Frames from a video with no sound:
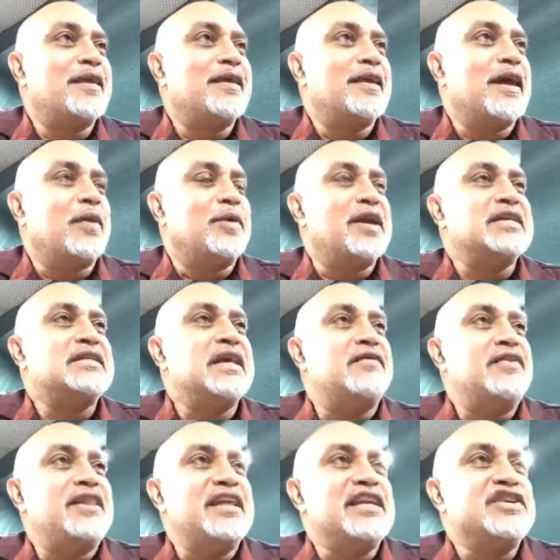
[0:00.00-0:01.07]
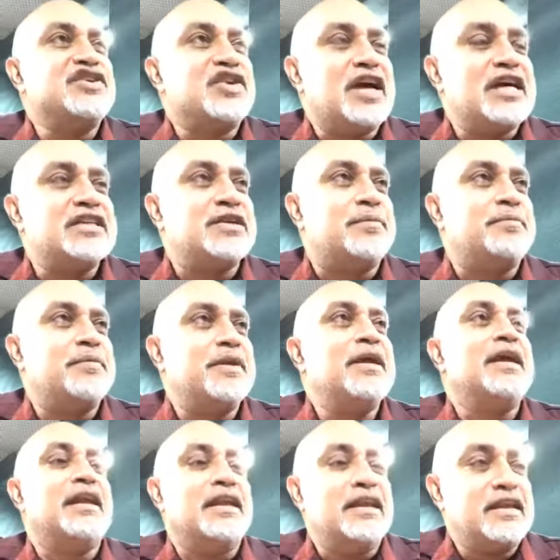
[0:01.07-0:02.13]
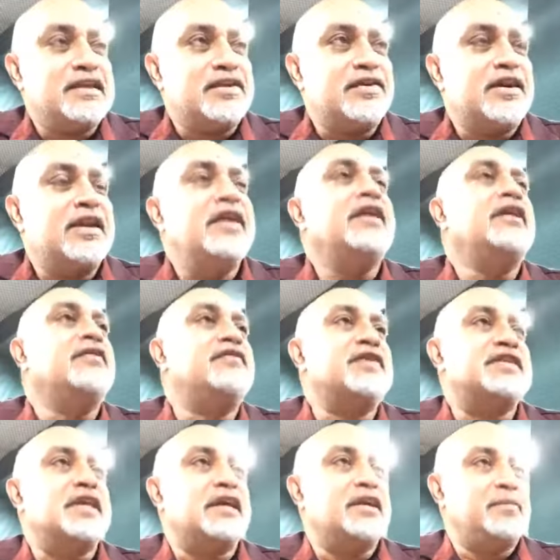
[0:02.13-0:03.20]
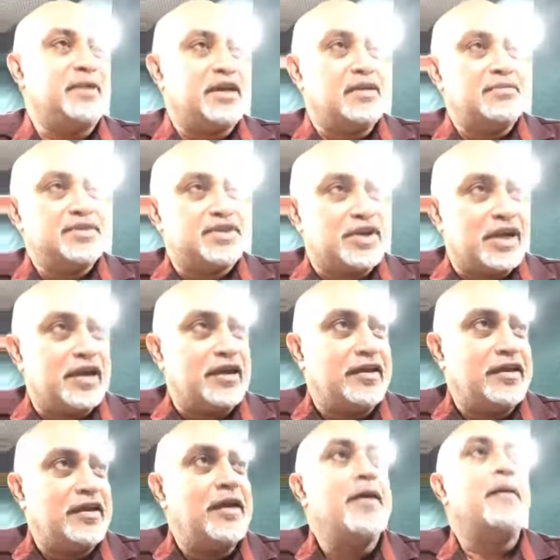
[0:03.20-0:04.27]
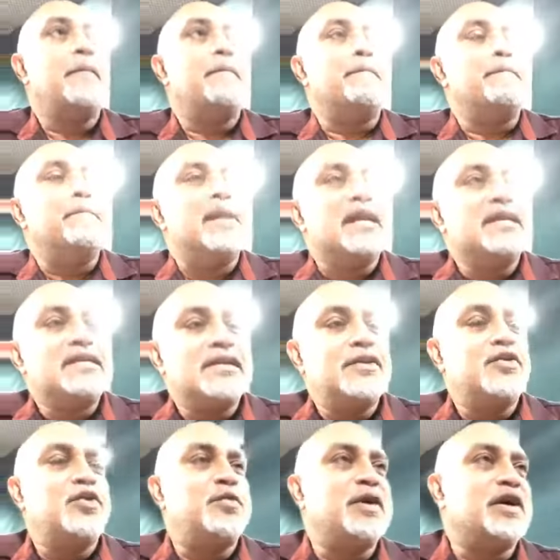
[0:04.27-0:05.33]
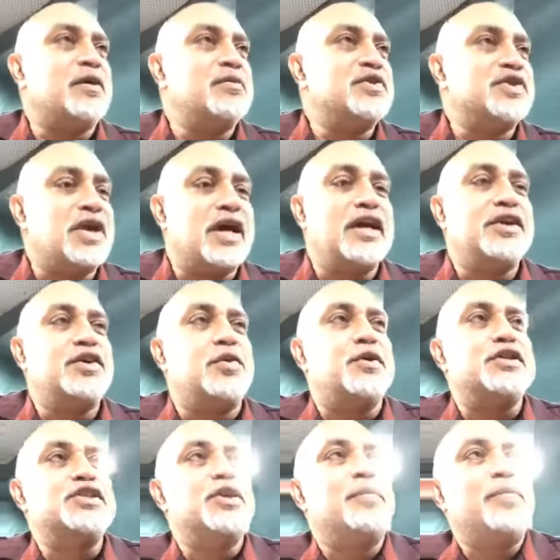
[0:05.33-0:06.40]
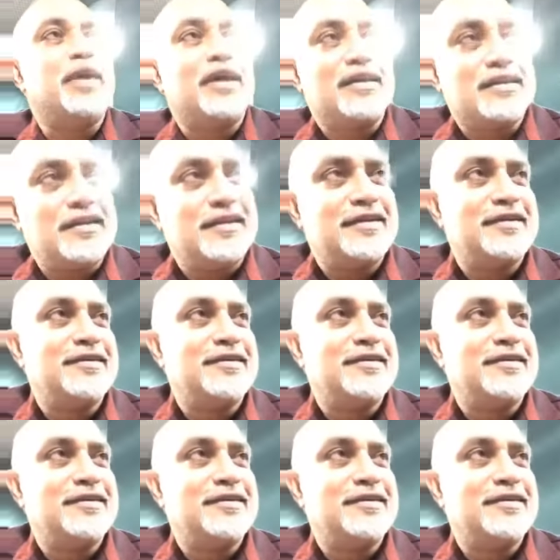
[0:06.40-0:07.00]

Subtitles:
And when I say everything dries up, literally, the vagina becomes dry. Mentally, you become dry towards your partner.